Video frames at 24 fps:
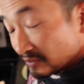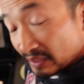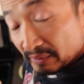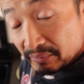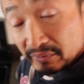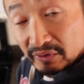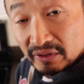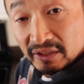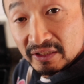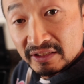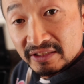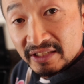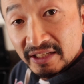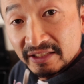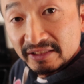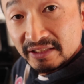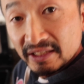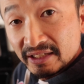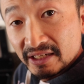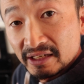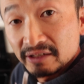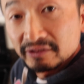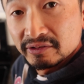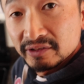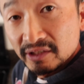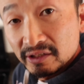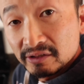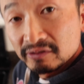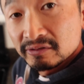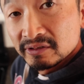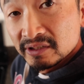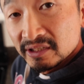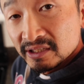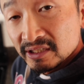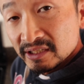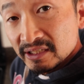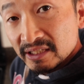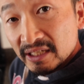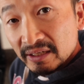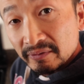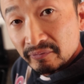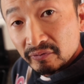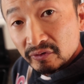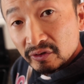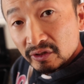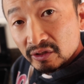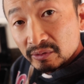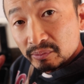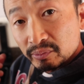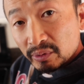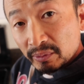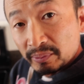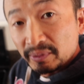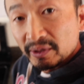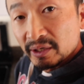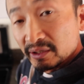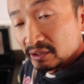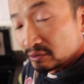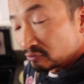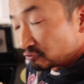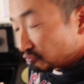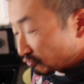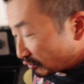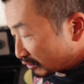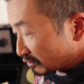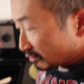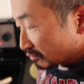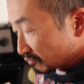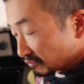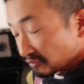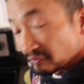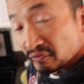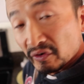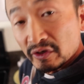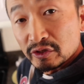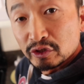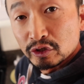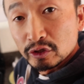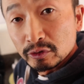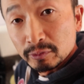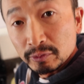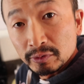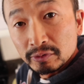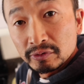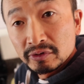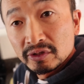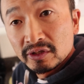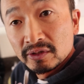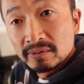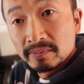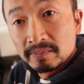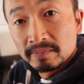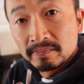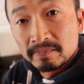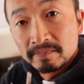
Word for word: I'm gonna take that out now. I'm gonna prepare the rest of the vegetables.